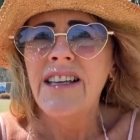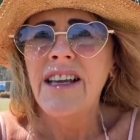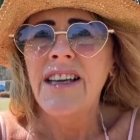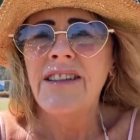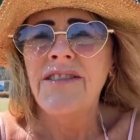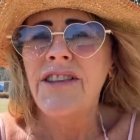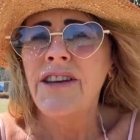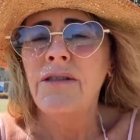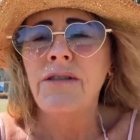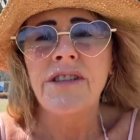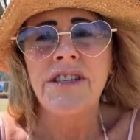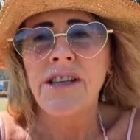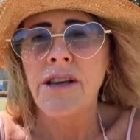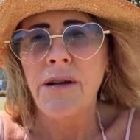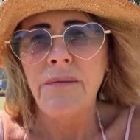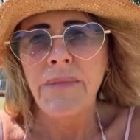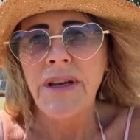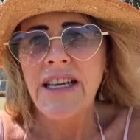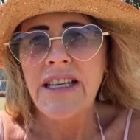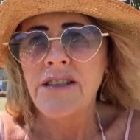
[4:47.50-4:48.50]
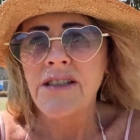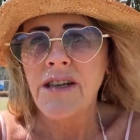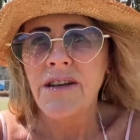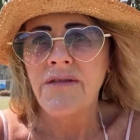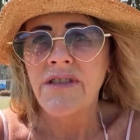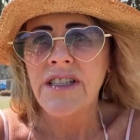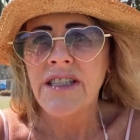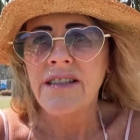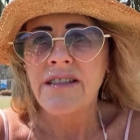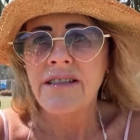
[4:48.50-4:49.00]
There are so many
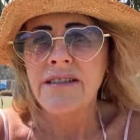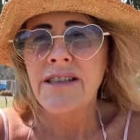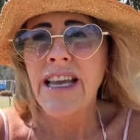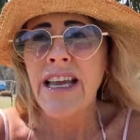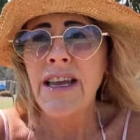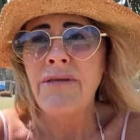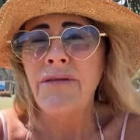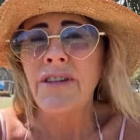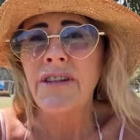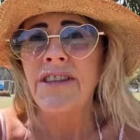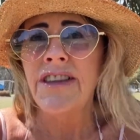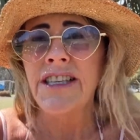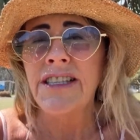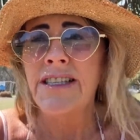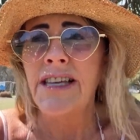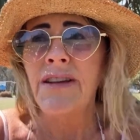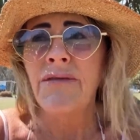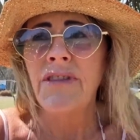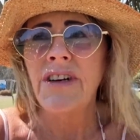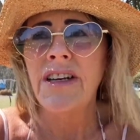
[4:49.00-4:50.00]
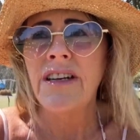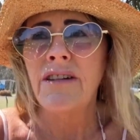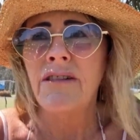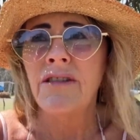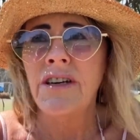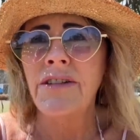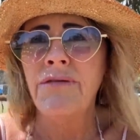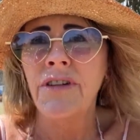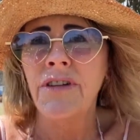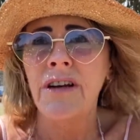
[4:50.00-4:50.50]
services. There's even a
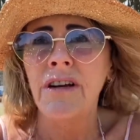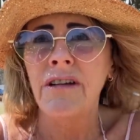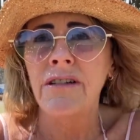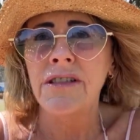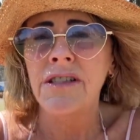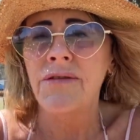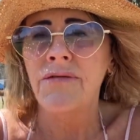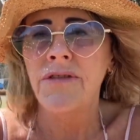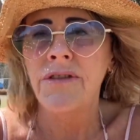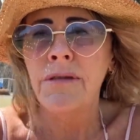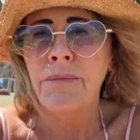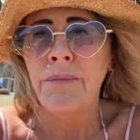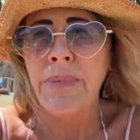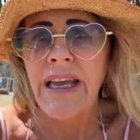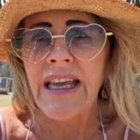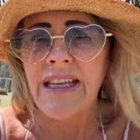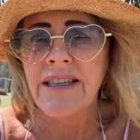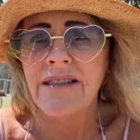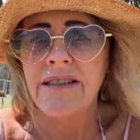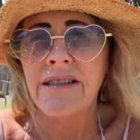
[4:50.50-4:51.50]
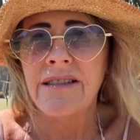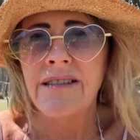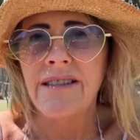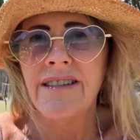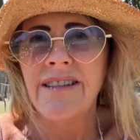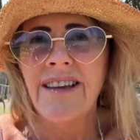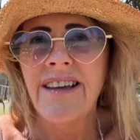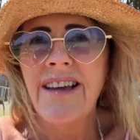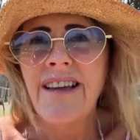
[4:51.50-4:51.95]
grief and loss for pets.